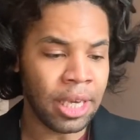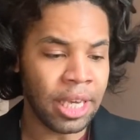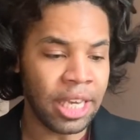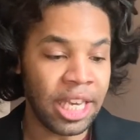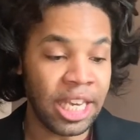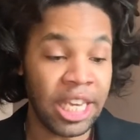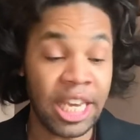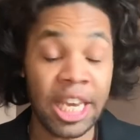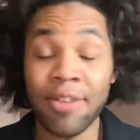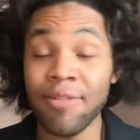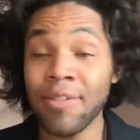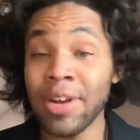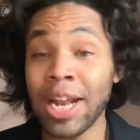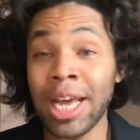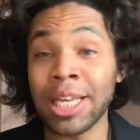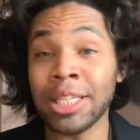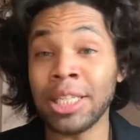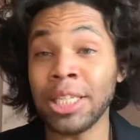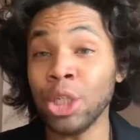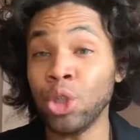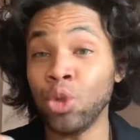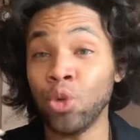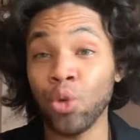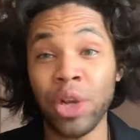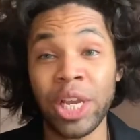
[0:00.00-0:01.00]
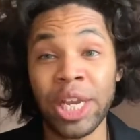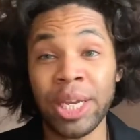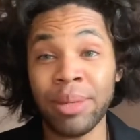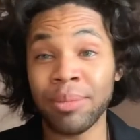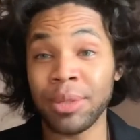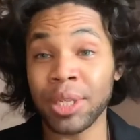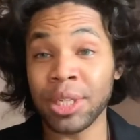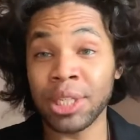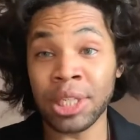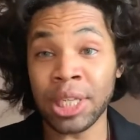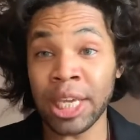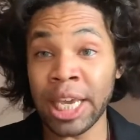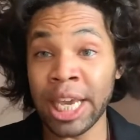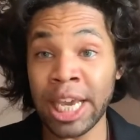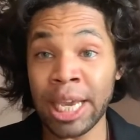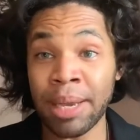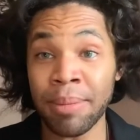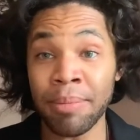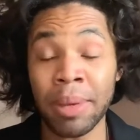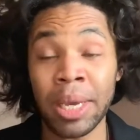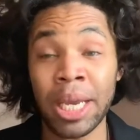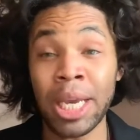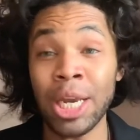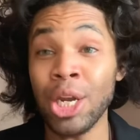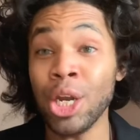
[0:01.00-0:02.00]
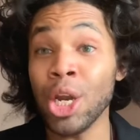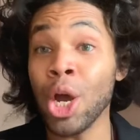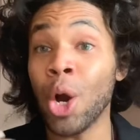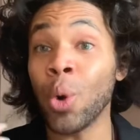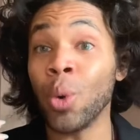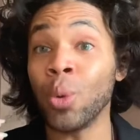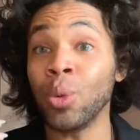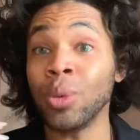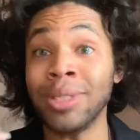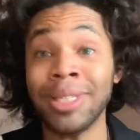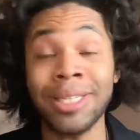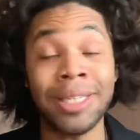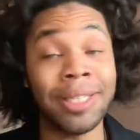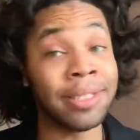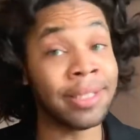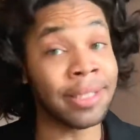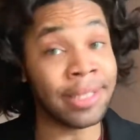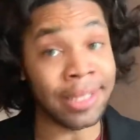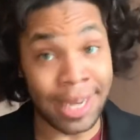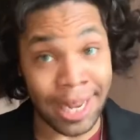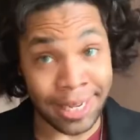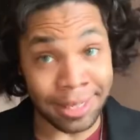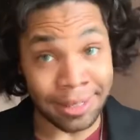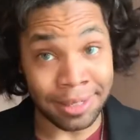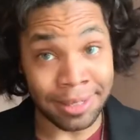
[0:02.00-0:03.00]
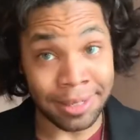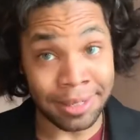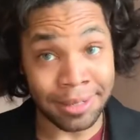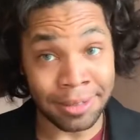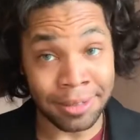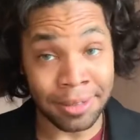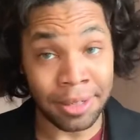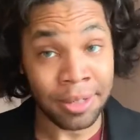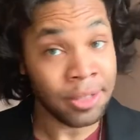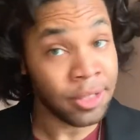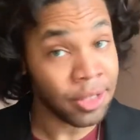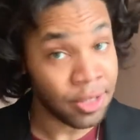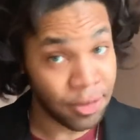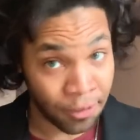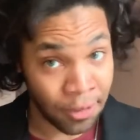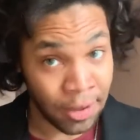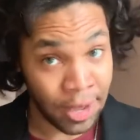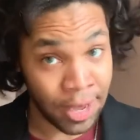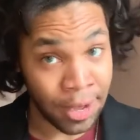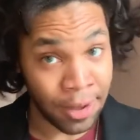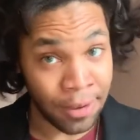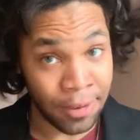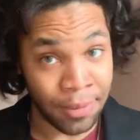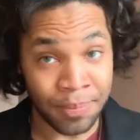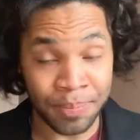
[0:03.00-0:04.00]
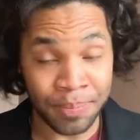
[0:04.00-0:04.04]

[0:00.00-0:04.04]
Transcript: Even as he dreams a scheme, he knows he is destined to fail.